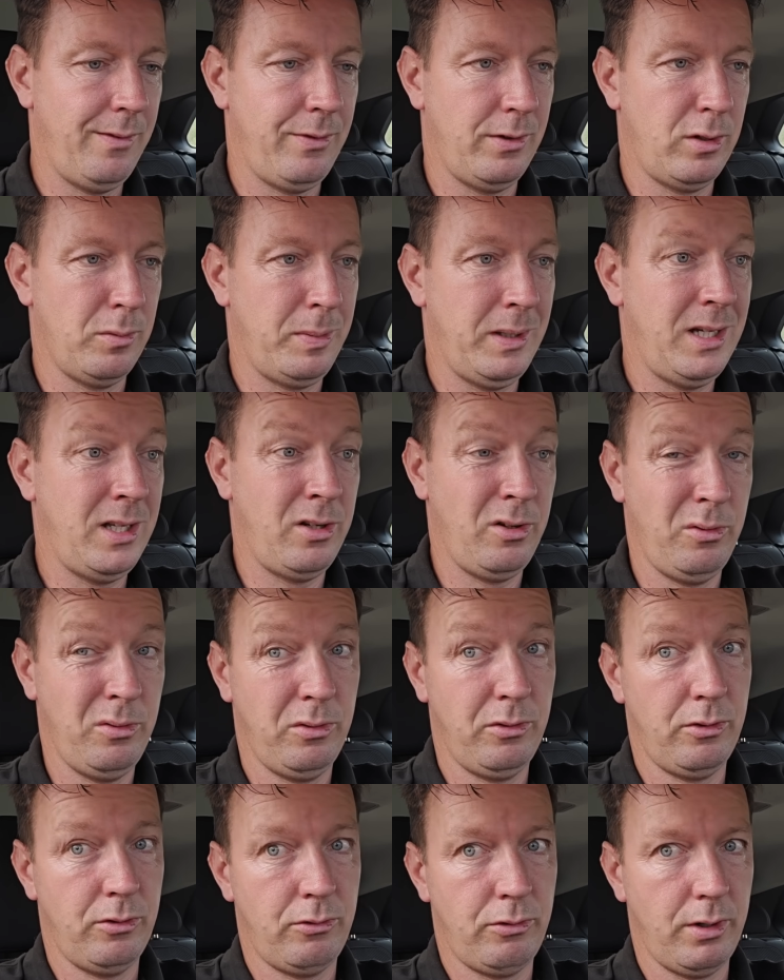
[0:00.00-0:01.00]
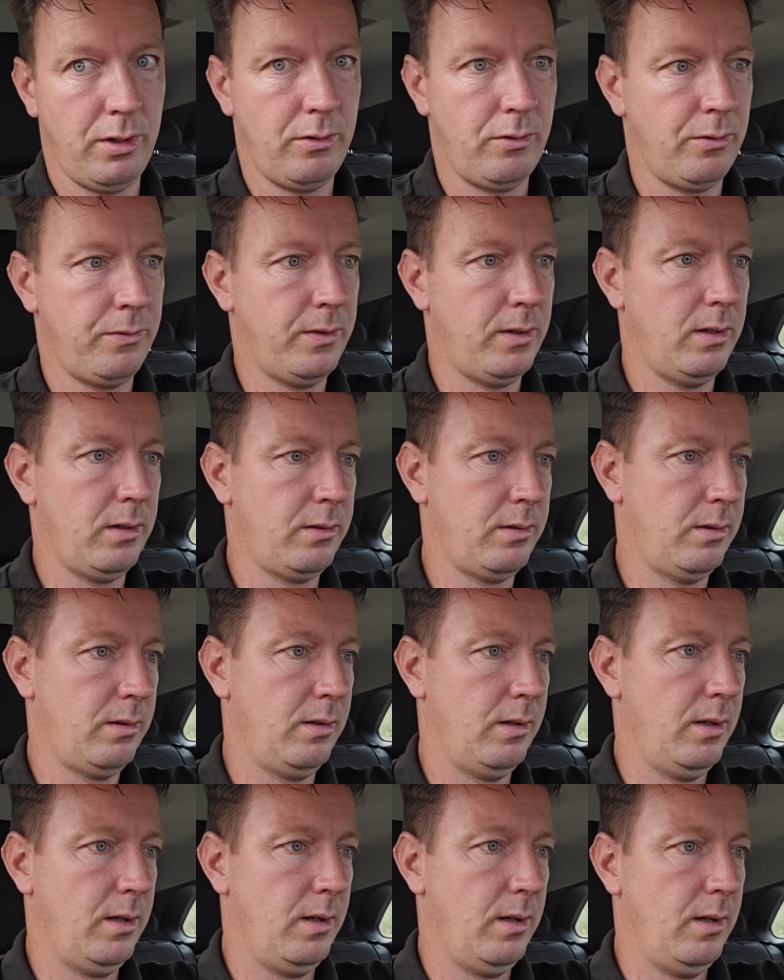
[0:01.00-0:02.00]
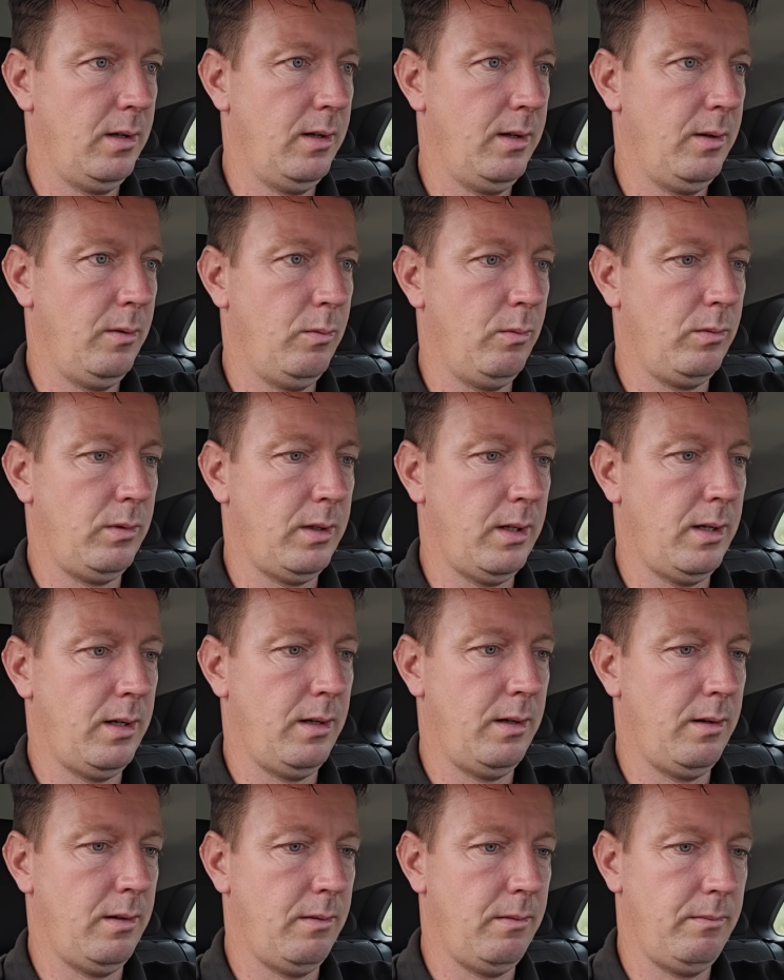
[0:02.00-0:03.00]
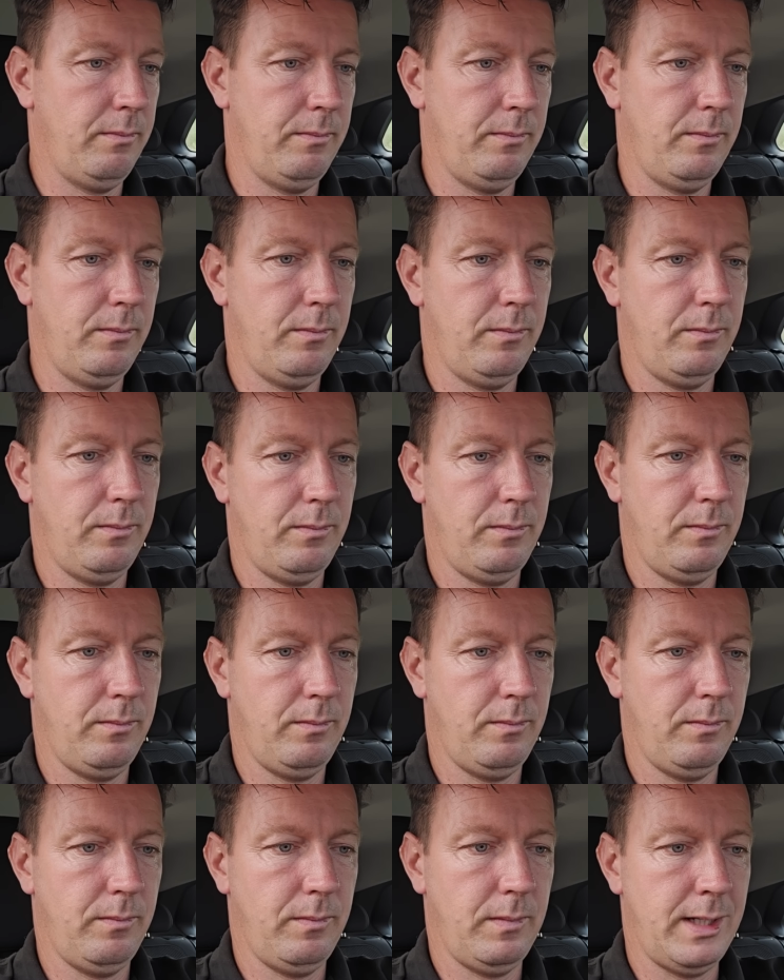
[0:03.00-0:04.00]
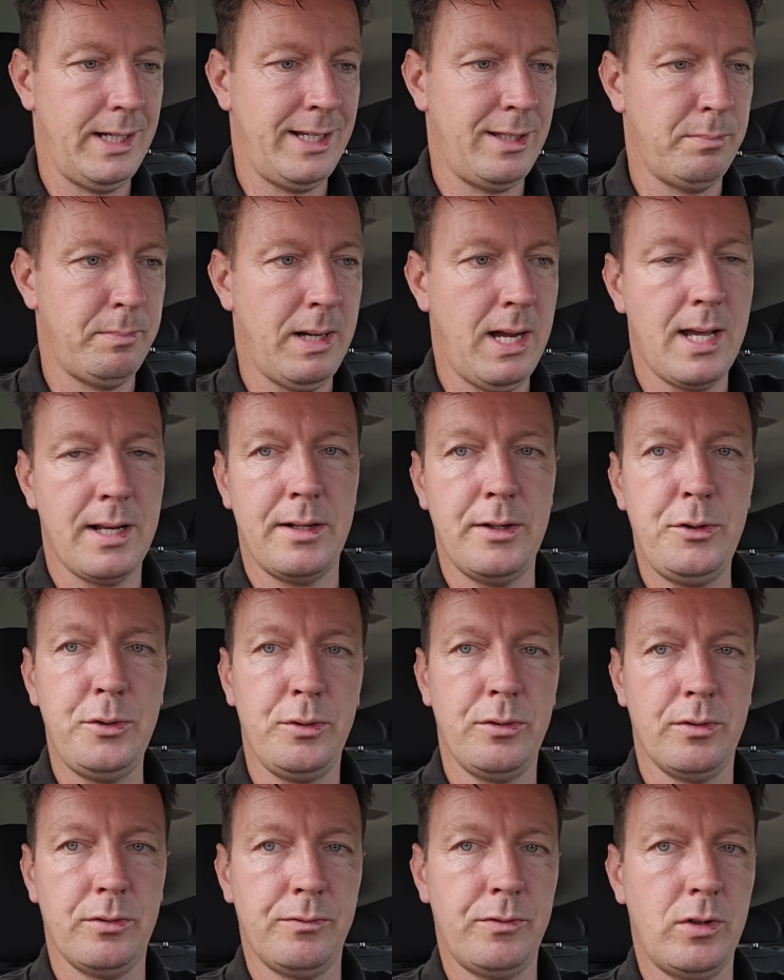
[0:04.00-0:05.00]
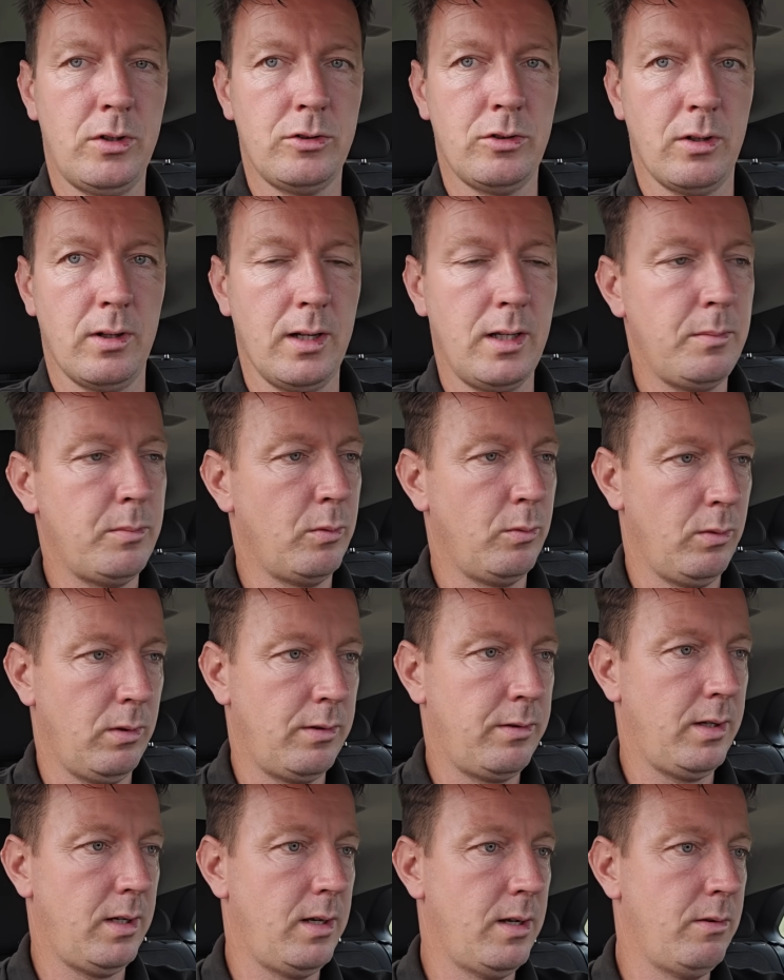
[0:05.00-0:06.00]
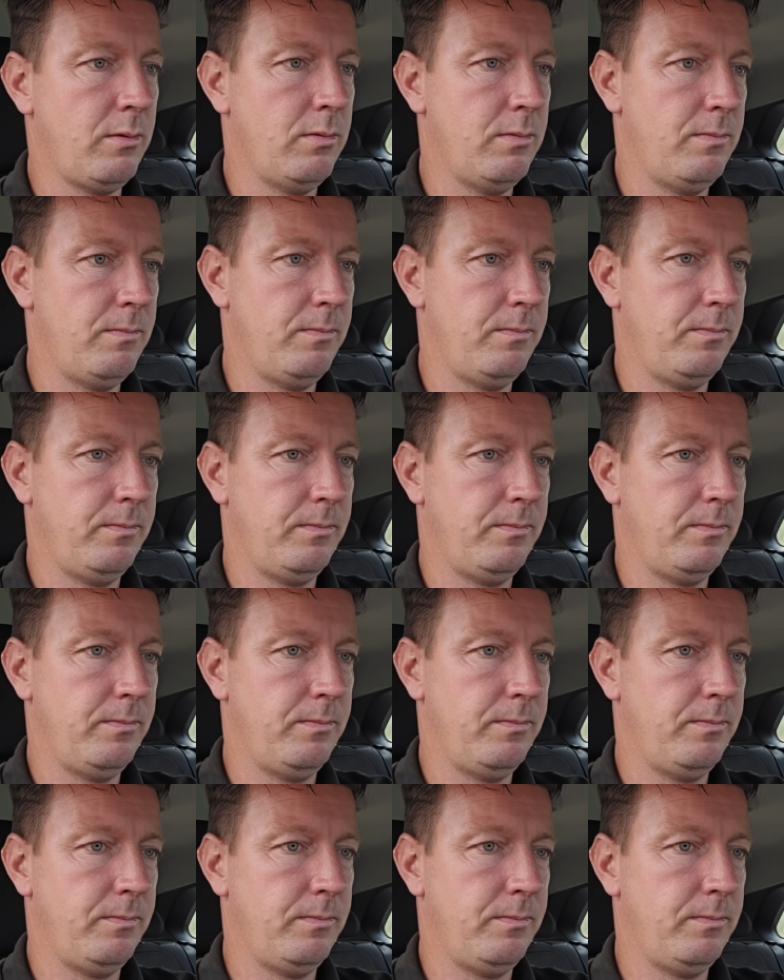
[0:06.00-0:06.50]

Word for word: If it's a P two hundred three hundred fault, then it's bad news, unfortunately, but we'll see now.